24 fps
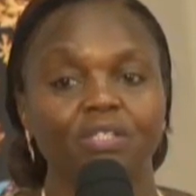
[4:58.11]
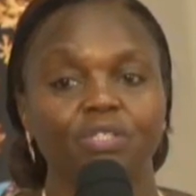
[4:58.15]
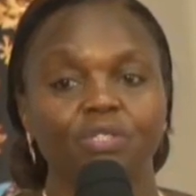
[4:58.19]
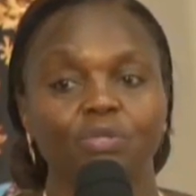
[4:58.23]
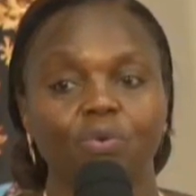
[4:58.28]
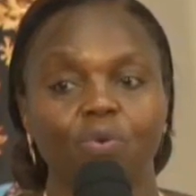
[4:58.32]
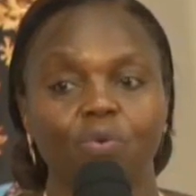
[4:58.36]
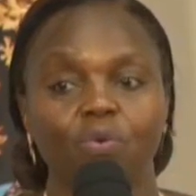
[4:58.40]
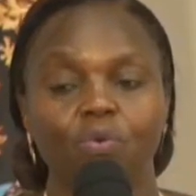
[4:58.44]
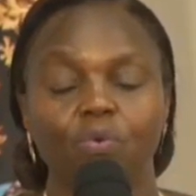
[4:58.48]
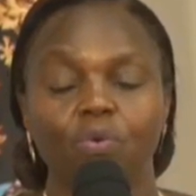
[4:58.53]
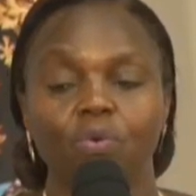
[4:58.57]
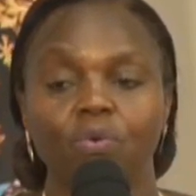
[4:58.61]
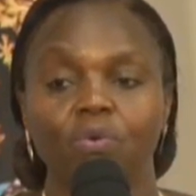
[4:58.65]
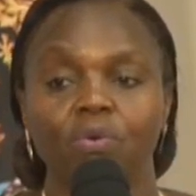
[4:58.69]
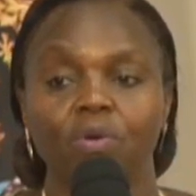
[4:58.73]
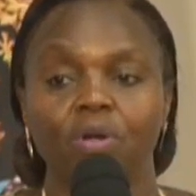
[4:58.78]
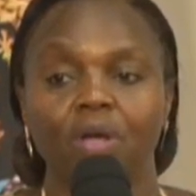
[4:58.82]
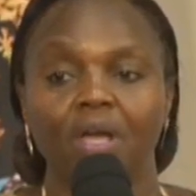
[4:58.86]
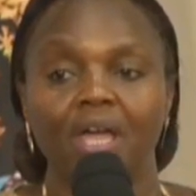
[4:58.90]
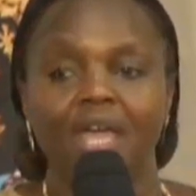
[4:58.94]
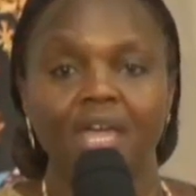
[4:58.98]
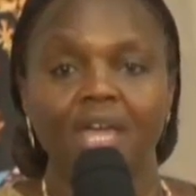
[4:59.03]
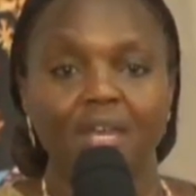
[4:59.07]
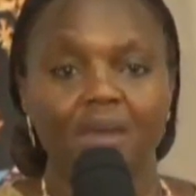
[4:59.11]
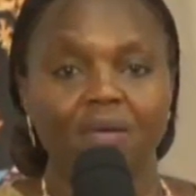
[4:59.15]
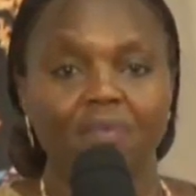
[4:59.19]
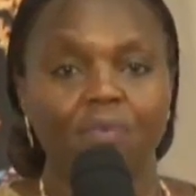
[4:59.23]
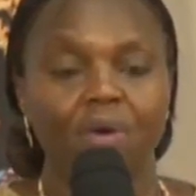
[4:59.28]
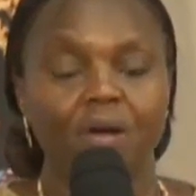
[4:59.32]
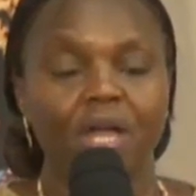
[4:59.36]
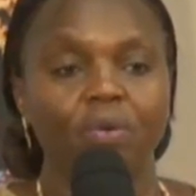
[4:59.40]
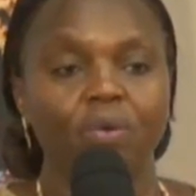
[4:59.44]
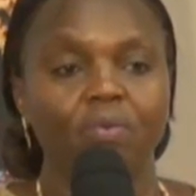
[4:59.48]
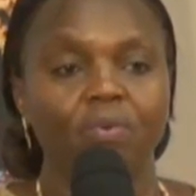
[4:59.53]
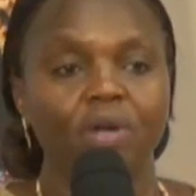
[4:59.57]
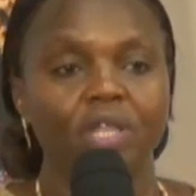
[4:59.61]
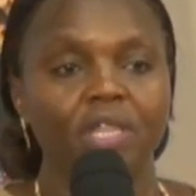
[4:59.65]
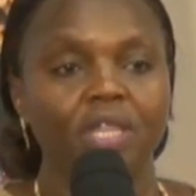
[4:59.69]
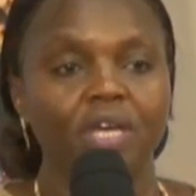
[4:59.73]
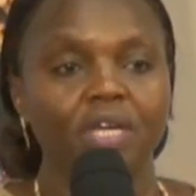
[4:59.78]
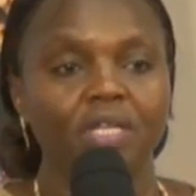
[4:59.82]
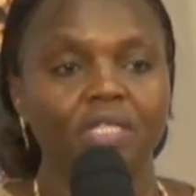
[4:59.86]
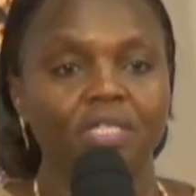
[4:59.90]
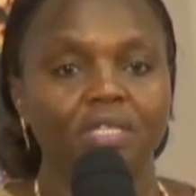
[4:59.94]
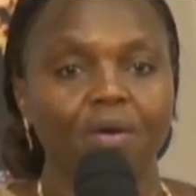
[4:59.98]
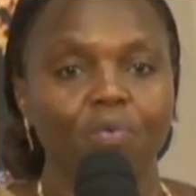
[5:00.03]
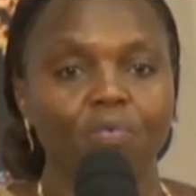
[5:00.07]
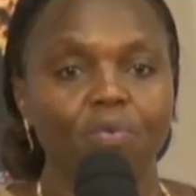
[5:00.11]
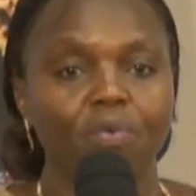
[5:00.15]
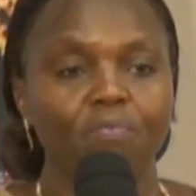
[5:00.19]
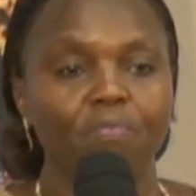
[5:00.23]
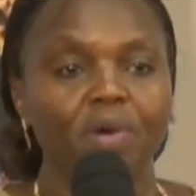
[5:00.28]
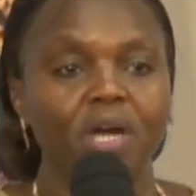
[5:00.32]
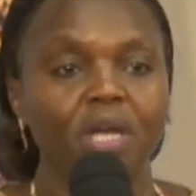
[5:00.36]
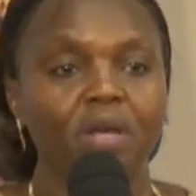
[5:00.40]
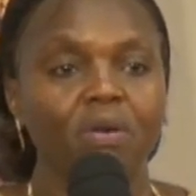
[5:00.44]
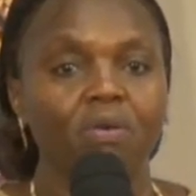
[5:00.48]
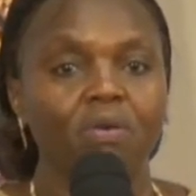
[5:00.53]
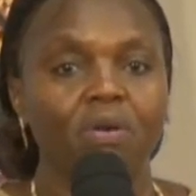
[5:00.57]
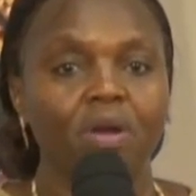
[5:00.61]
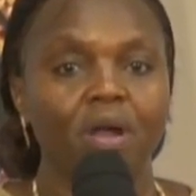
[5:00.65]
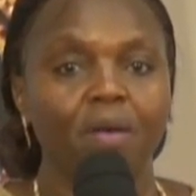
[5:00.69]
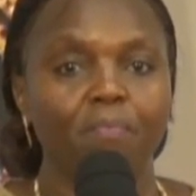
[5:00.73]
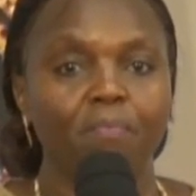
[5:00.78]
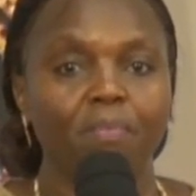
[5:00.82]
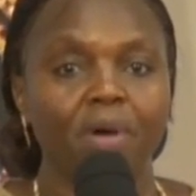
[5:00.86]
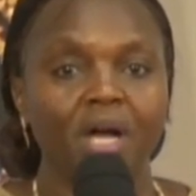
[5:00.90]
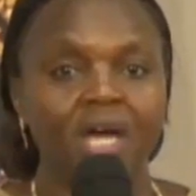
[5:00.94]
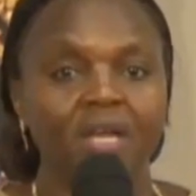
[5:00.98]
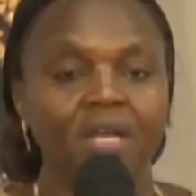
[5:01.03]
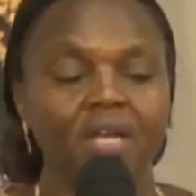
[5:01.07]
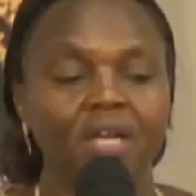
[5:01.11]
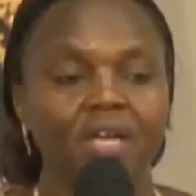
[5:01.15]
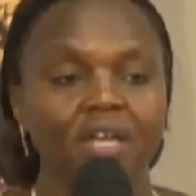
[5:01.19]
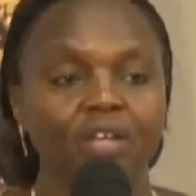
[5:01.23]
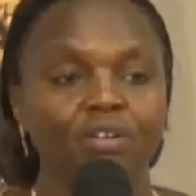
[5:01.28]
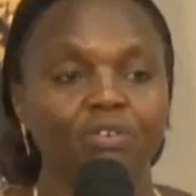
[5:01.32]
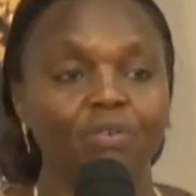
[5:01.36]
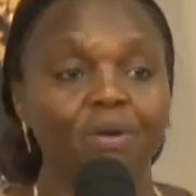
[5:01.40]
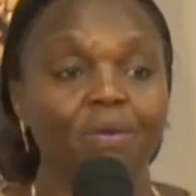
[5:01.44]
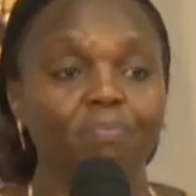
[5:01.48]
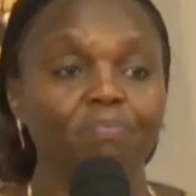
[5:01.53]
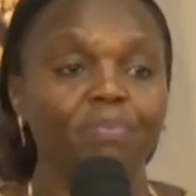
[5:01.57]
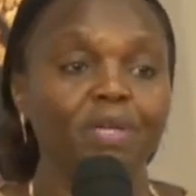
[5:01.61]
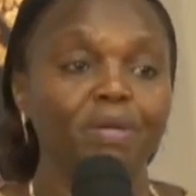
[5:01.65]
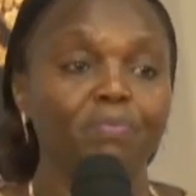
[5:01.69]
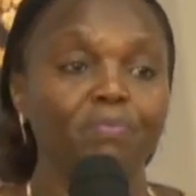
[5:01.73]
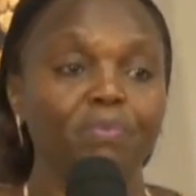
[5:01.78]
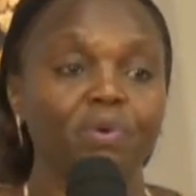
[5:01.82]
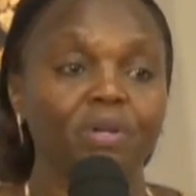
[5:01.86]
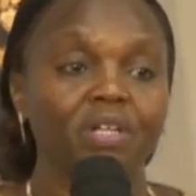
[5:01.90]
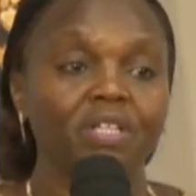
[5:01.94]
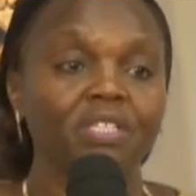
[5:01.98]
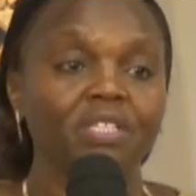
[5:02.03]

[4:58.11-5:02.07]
So anyone, whether it's a woman or a man, and you are being